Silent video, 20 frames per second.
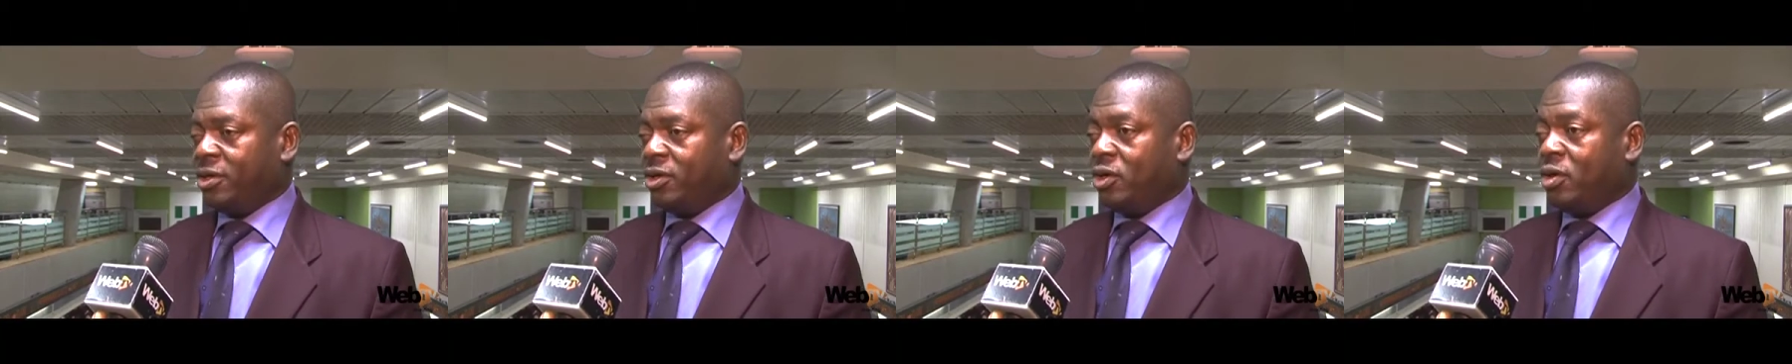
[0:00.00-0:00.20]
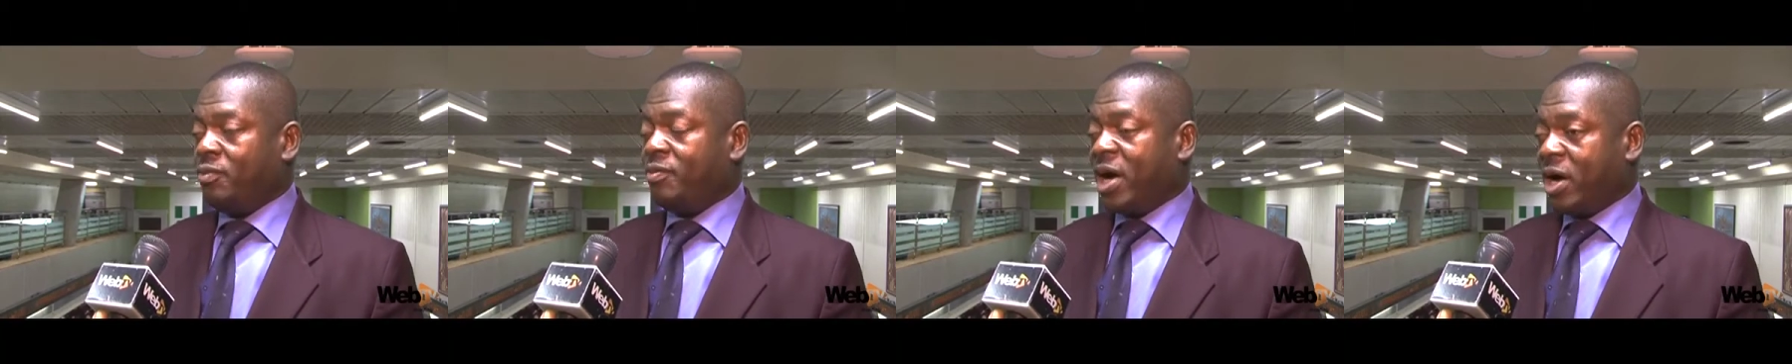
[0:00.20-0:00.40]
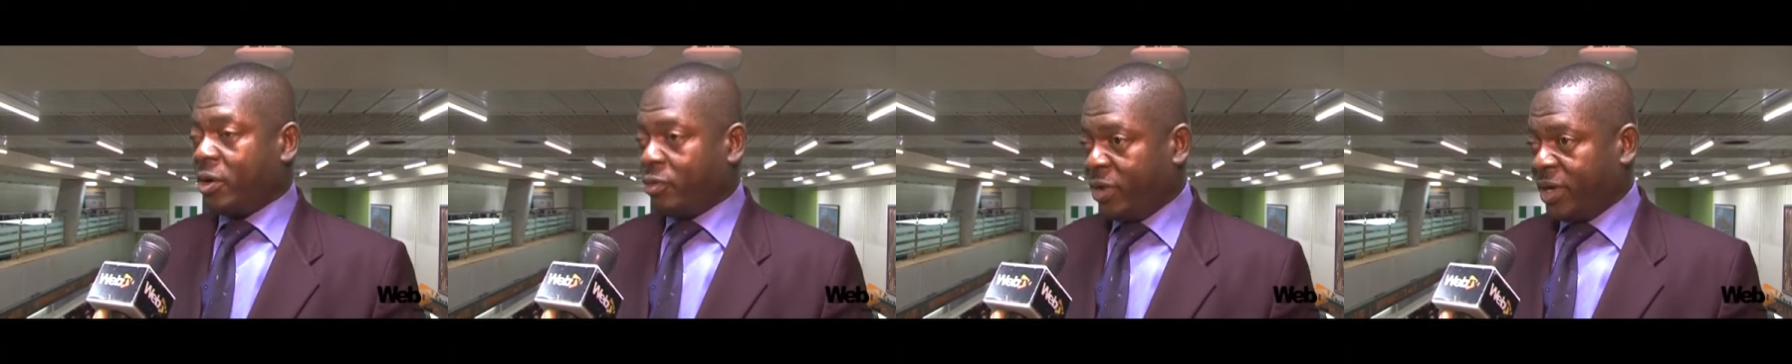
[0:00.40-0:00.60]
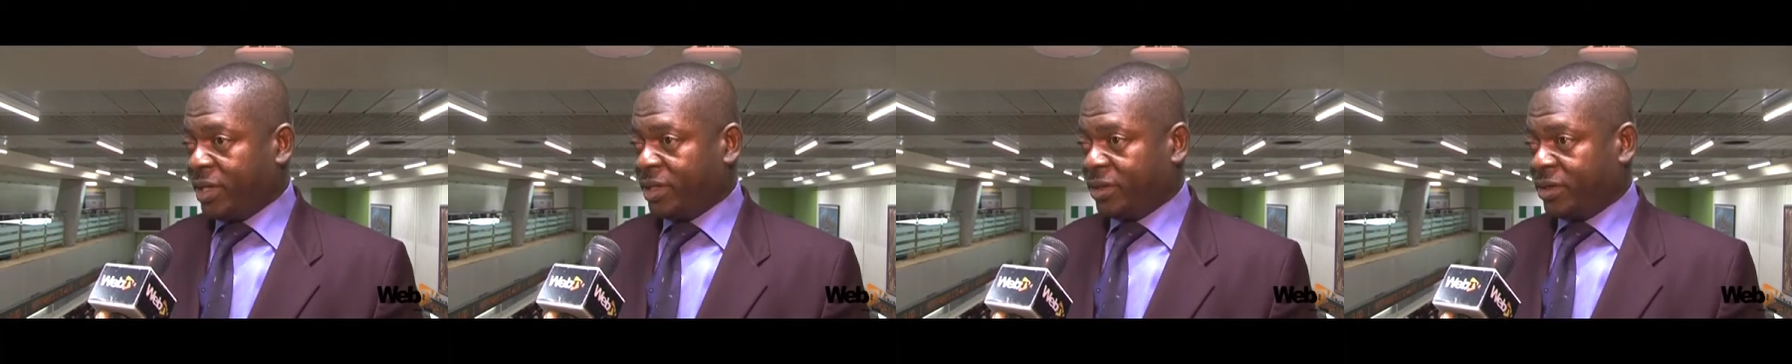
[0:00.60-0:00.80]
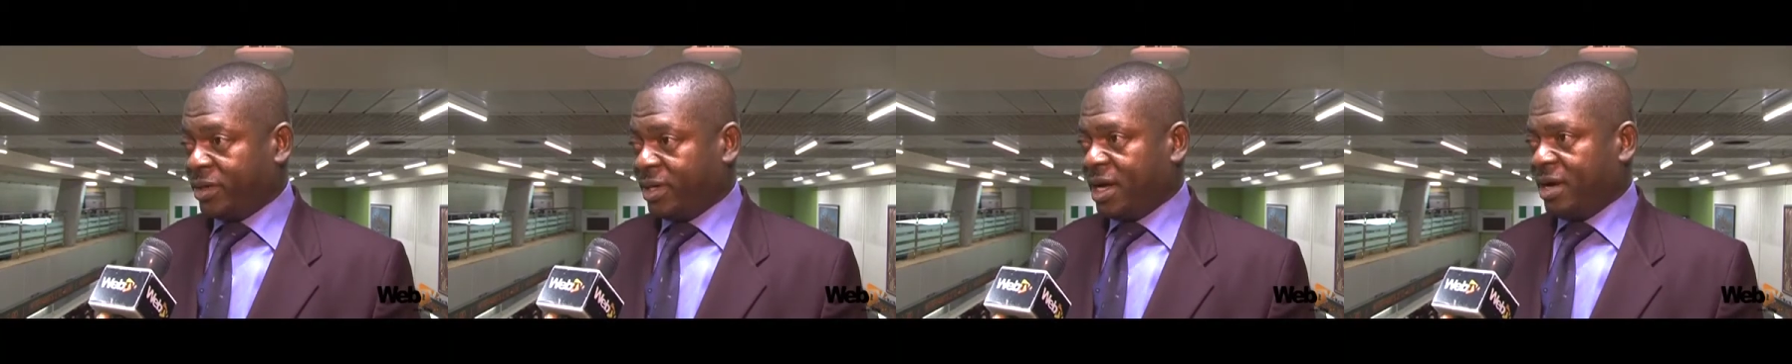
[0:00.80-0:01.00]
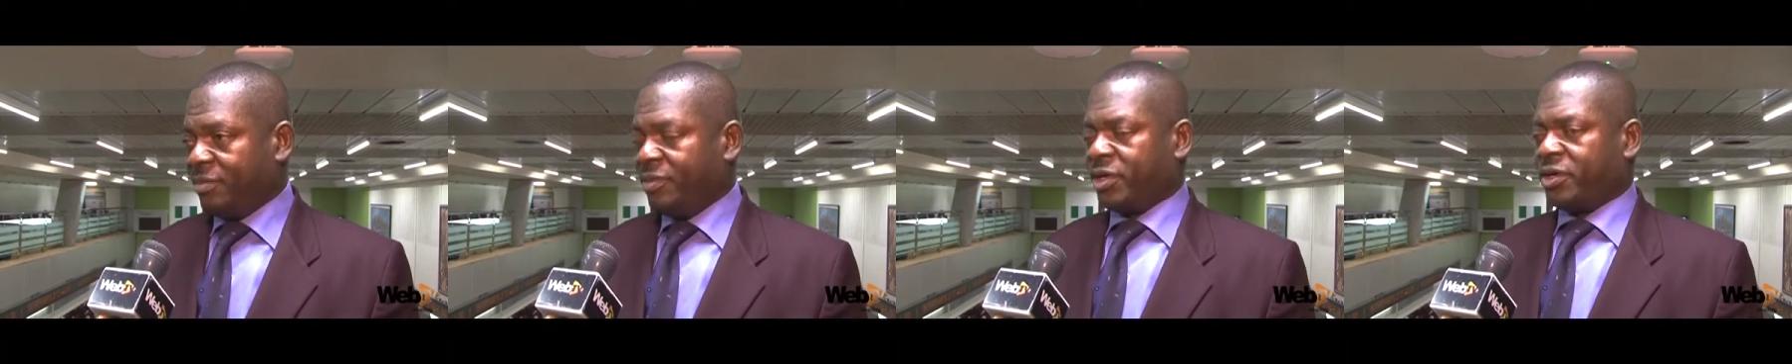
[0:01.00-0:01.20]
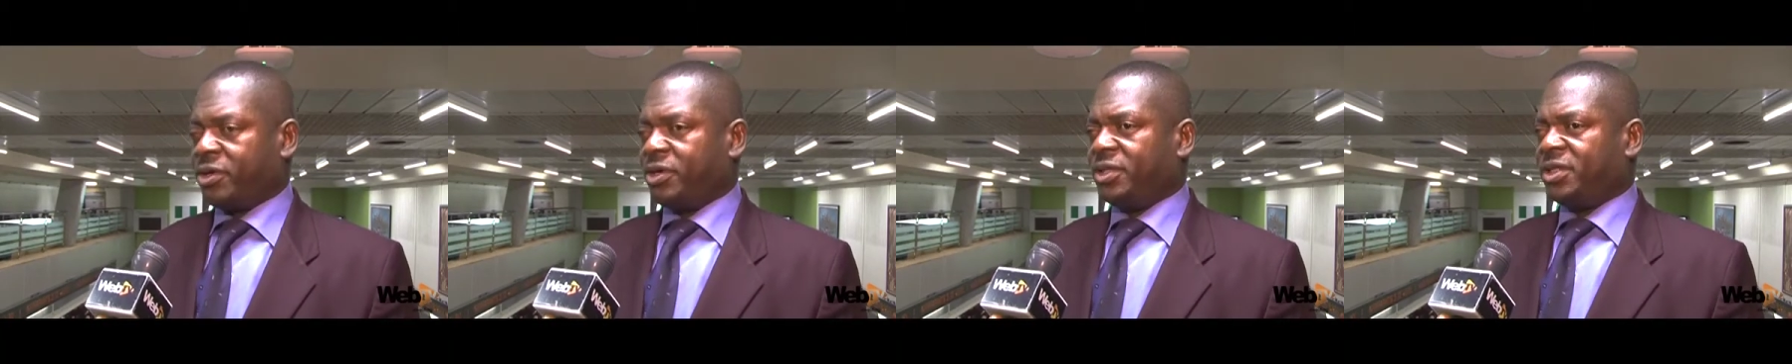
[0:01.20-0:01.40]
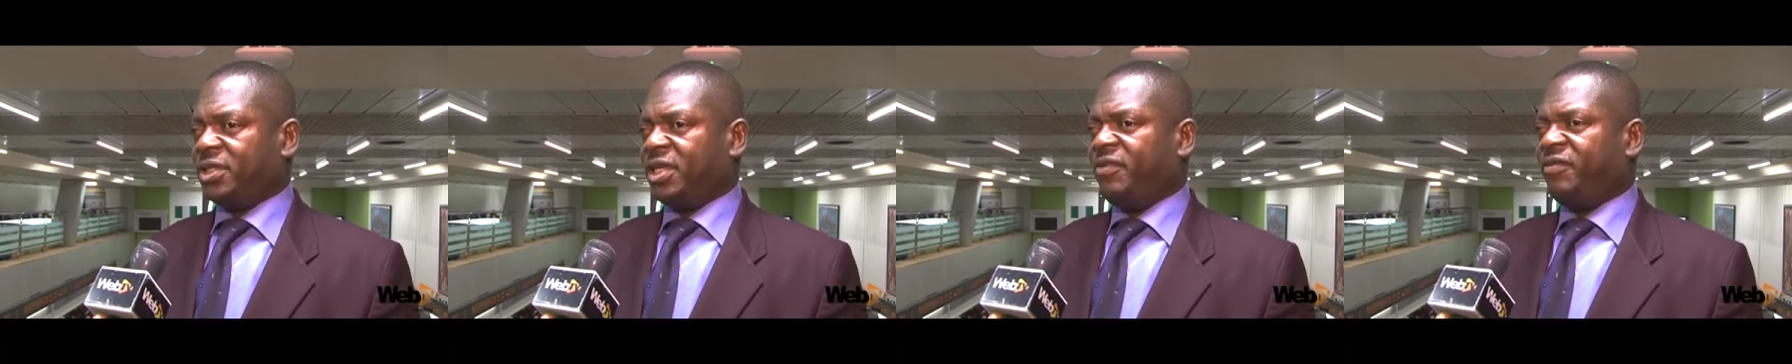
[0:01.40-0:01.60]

no bank went under, because